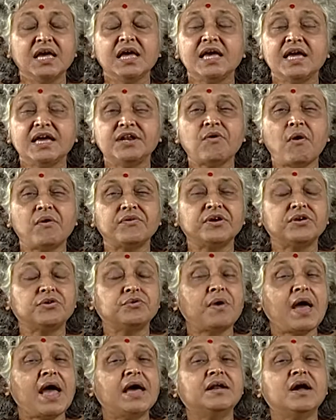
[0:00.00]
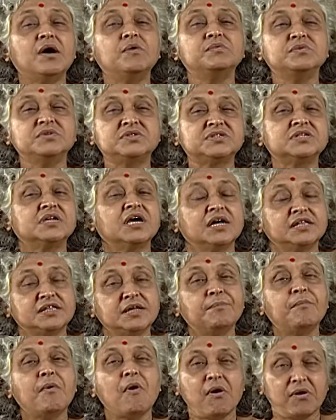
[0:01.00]
in order to announce the
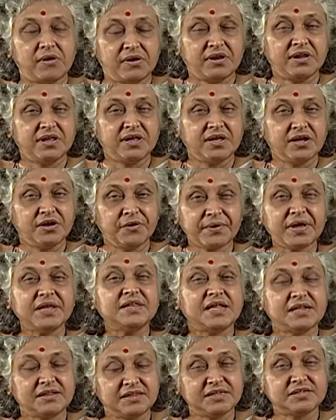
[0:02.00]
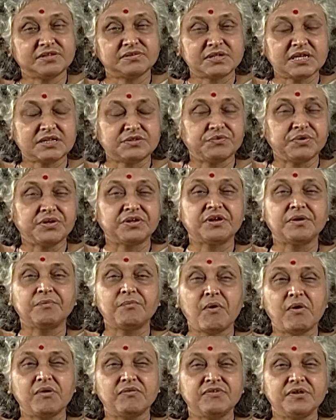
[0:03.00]
ball. okay, that this as winter
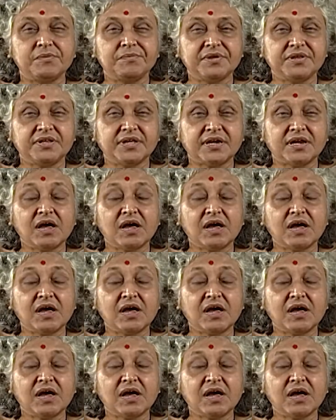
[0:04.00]
ball will be there.